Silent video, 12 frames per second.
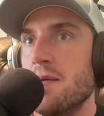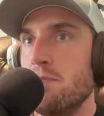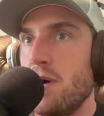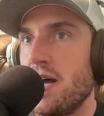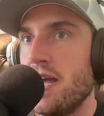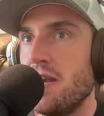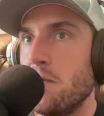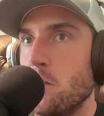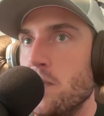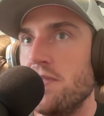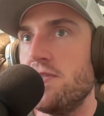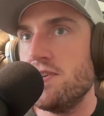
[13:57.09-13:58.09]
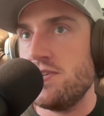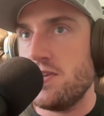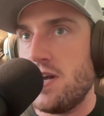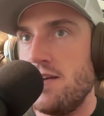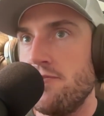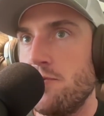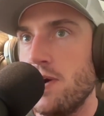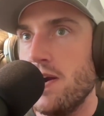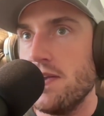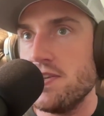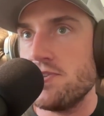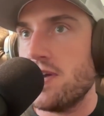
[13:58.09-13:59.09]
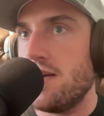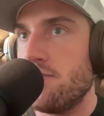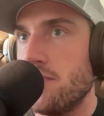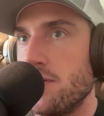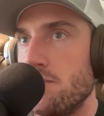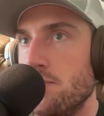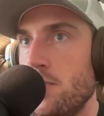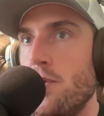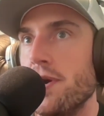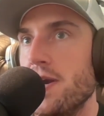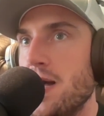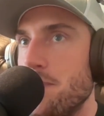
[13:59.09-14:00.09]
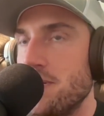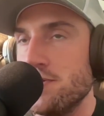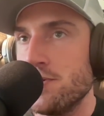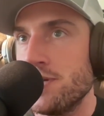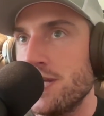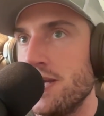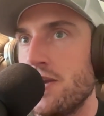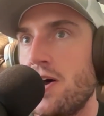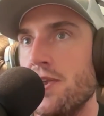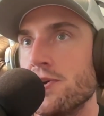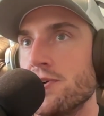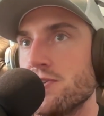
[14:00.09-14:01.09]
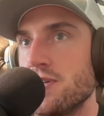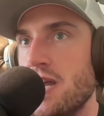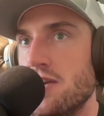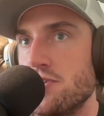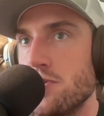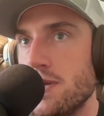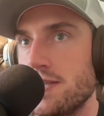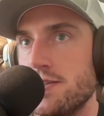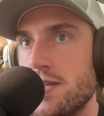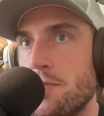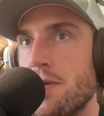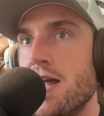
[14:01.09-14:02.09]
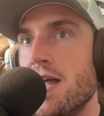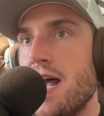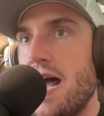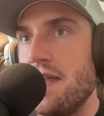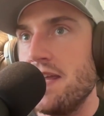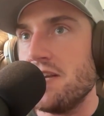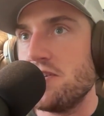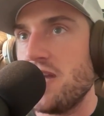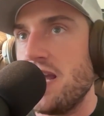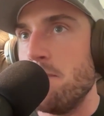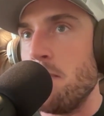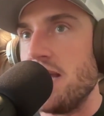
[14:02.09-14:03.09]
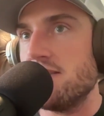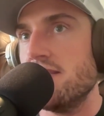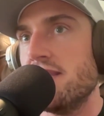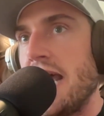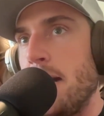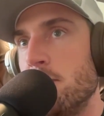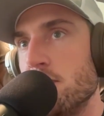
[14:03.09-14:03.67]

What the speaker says: But with this software and the software blowing it up and turning it colors and showing it to them, I think it makes it that